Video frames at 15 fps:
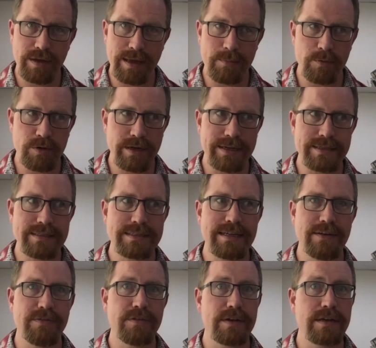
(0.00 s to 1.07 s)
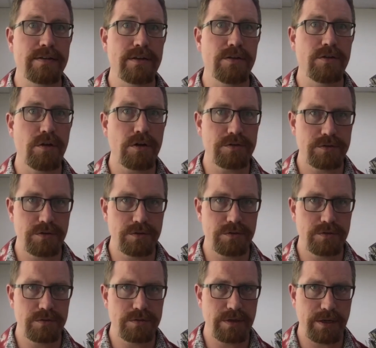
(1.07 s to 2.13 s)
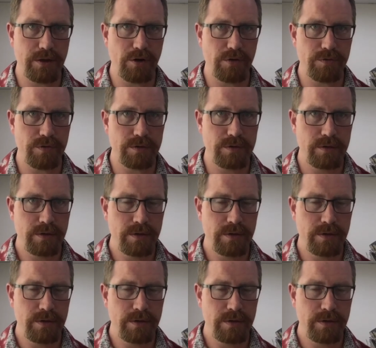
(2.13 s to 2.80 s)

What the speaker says: and what I definitely did not do to get over it.